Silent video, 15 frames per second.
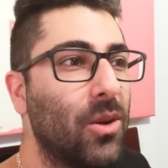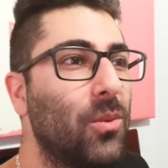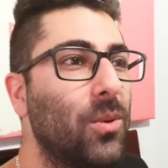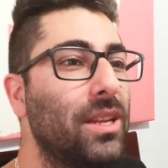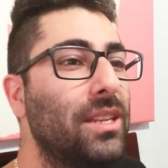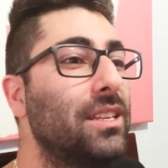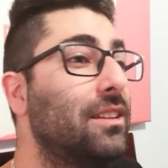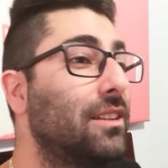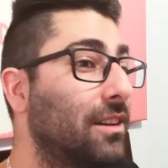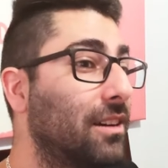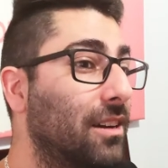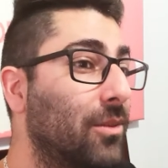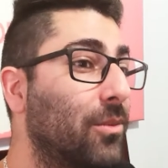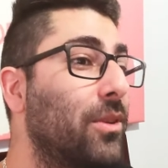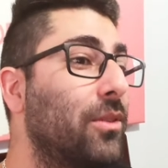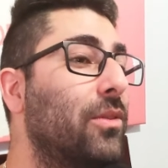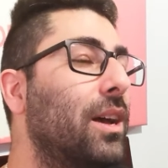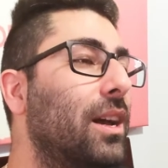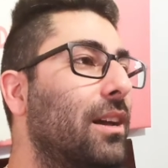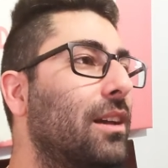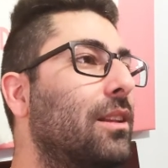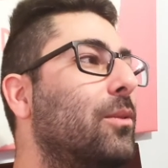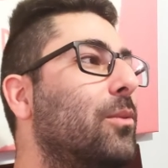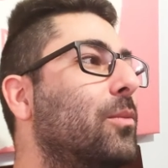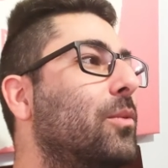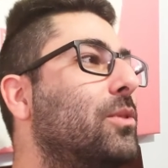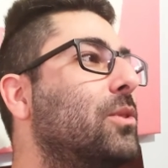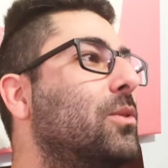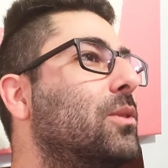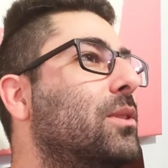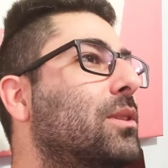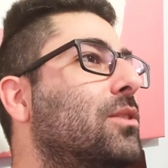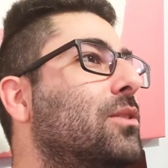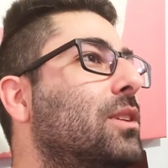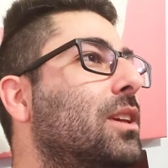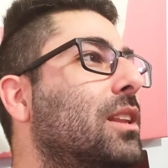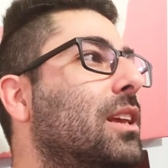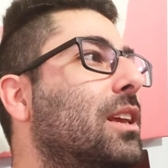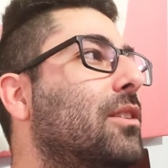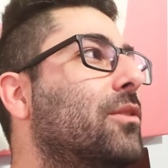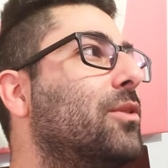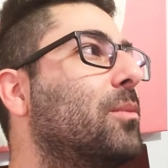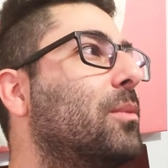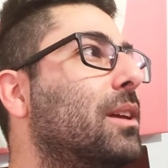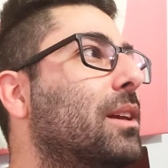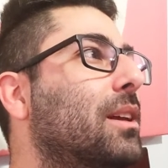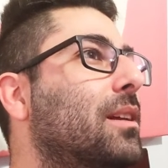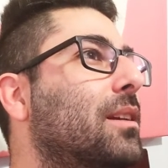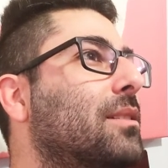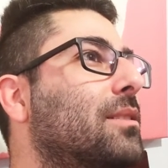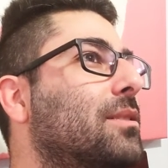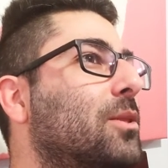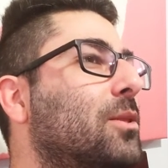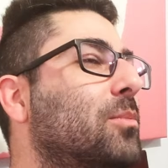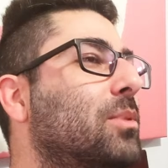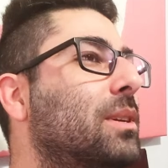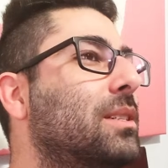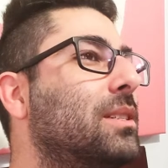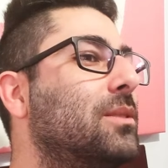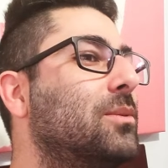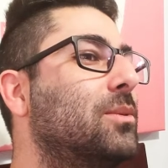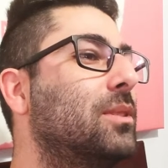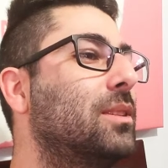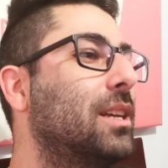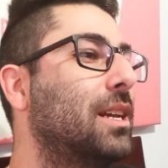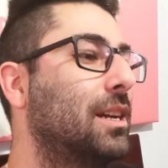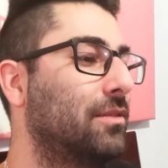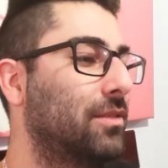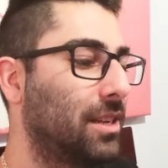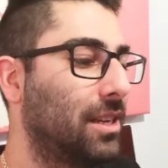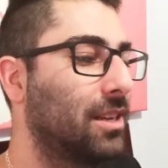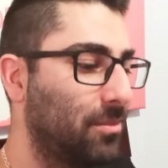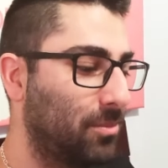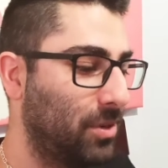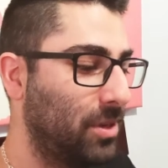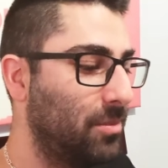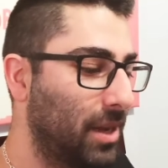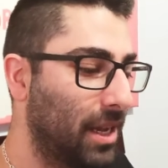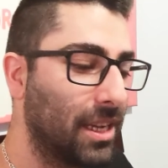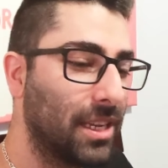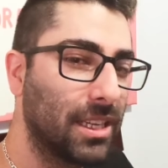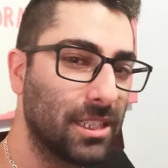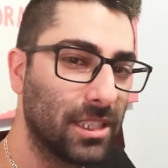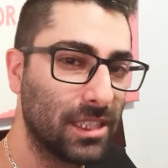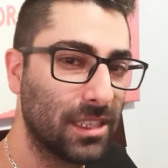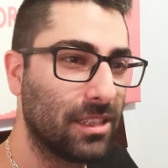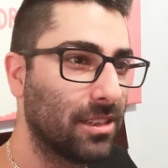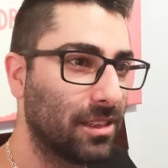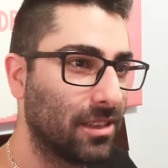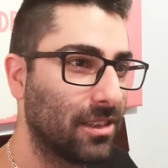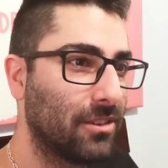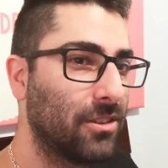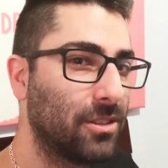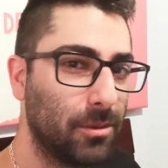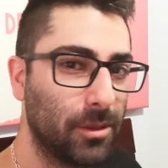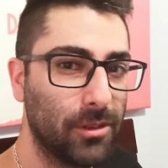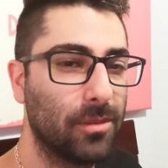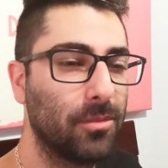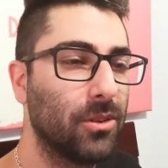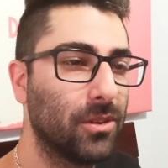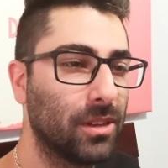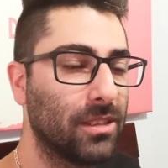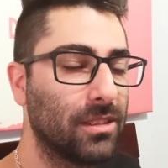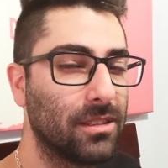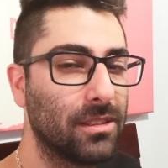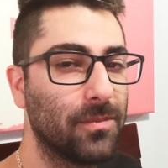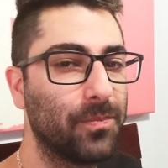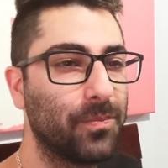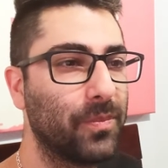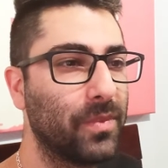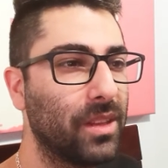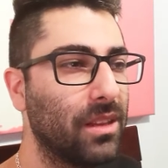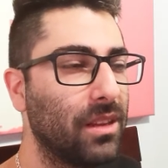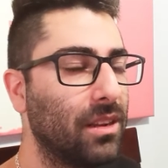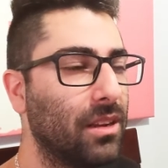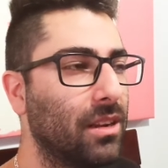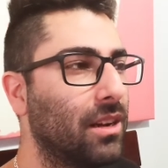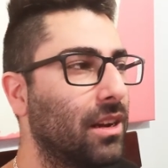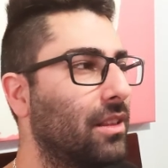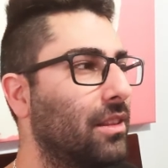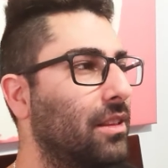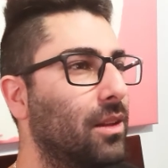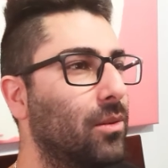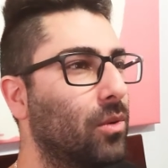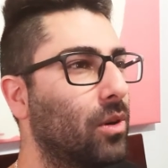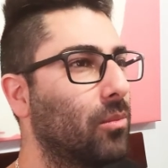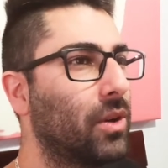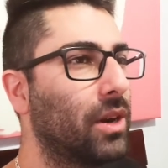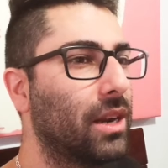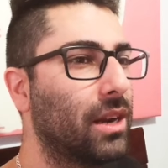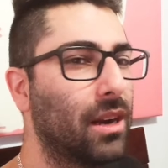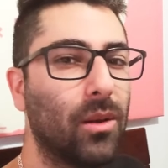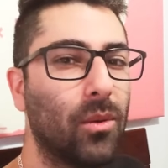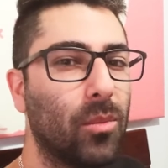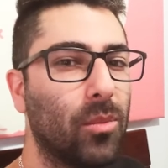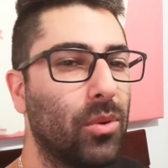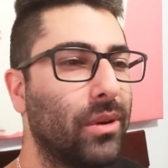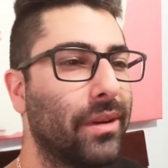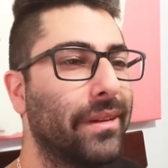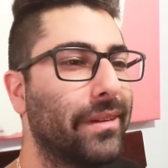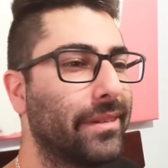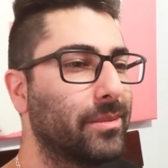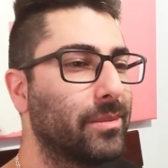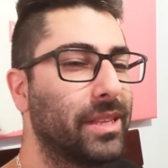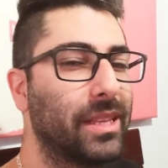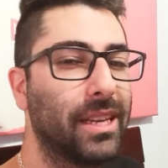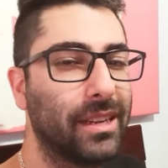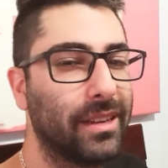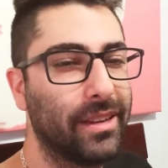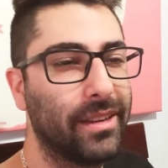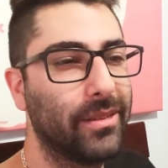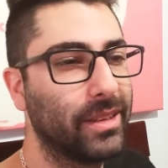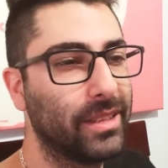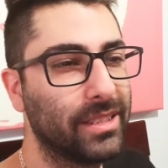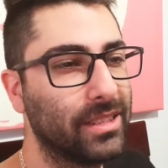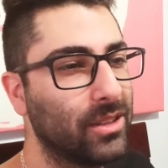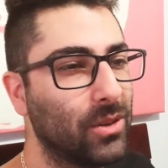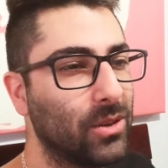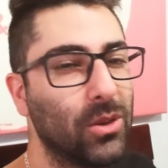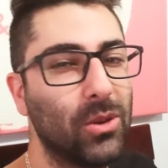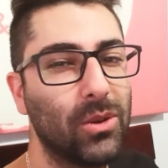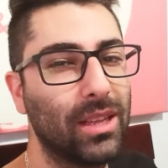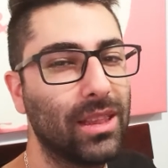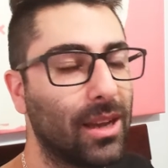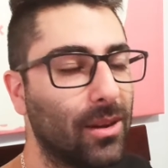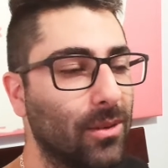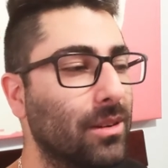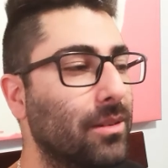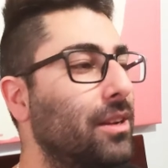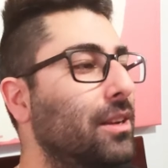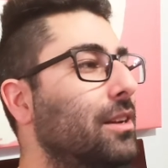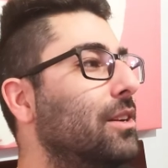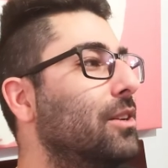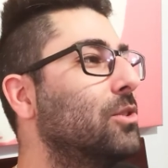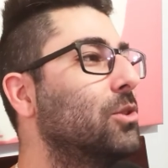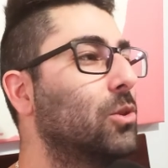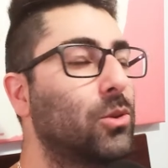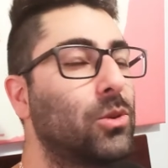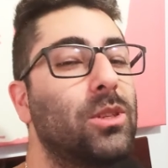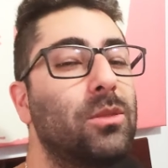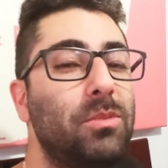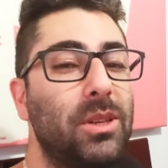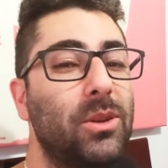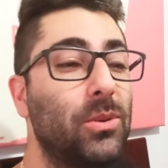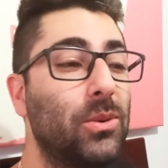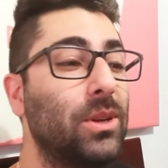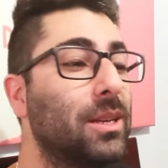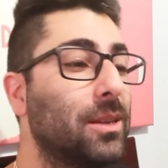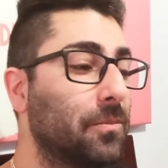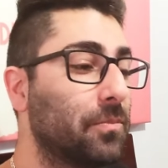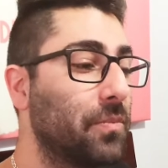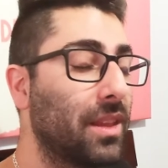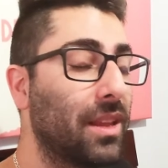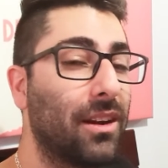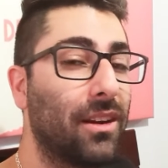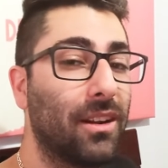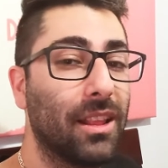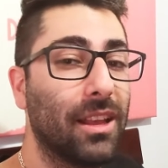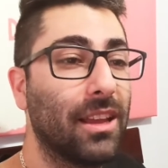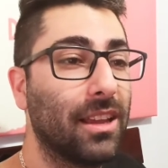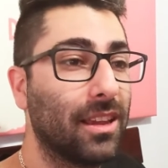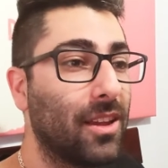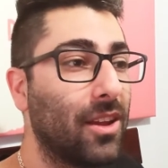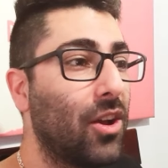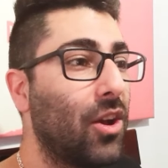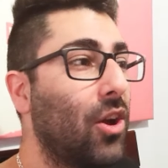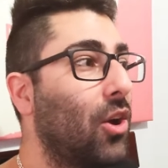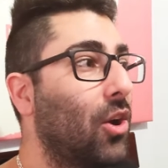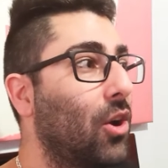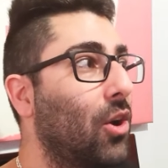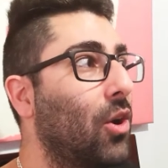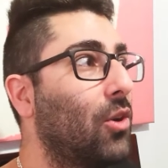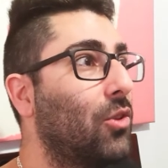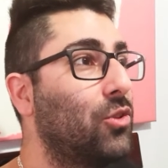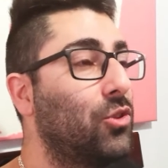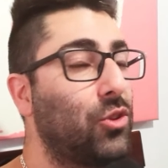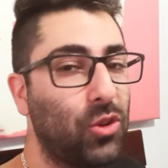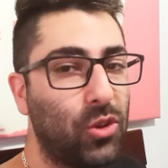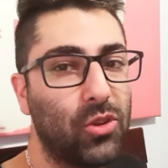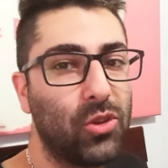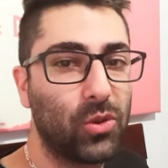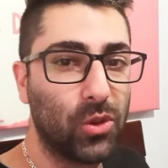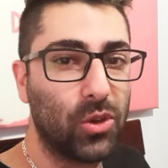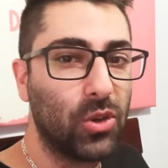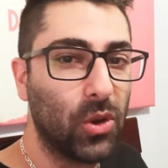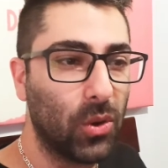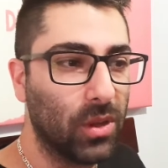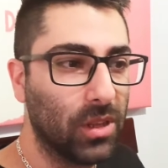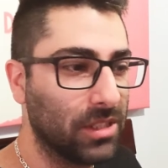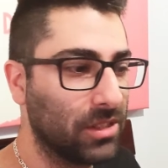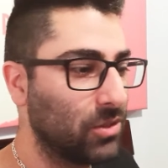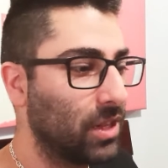We did not. We've had, you can get it from certain places where they have prepackaged Krispy Kreme donuts. I think Walmart had it at one point or something like that. Anyways, no, you don't get that one. So Krispy Kreme are so they're donuts.